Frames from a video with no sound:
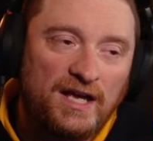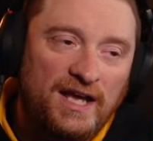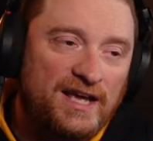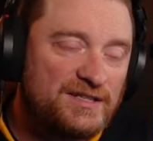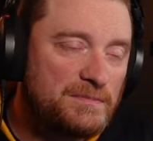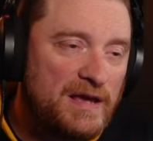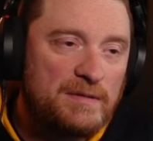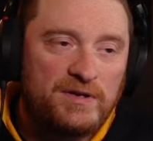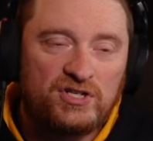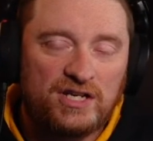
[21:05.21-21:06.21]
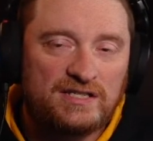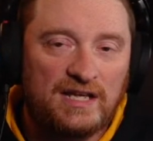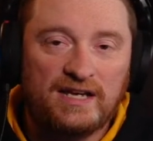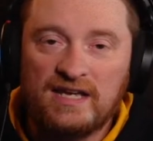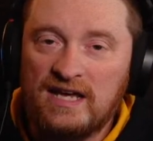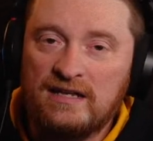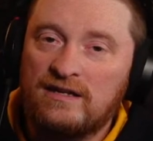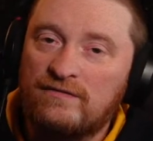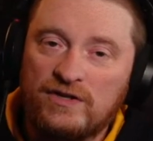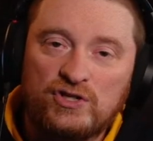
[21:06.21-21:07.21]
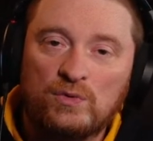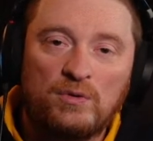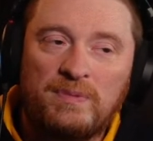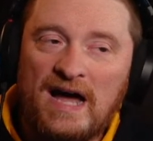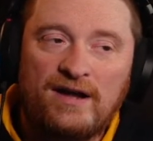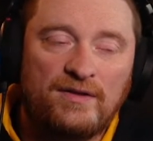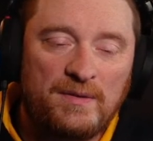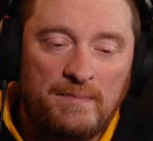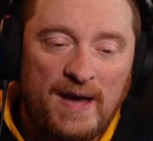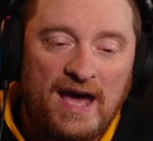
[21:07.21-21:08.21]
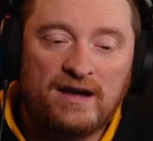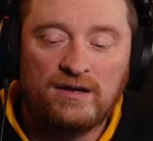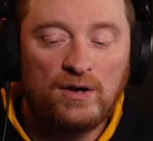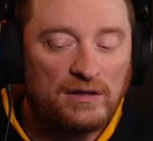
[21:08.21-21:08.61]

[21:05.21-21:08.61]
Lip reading: is maybe just like individual pat on the back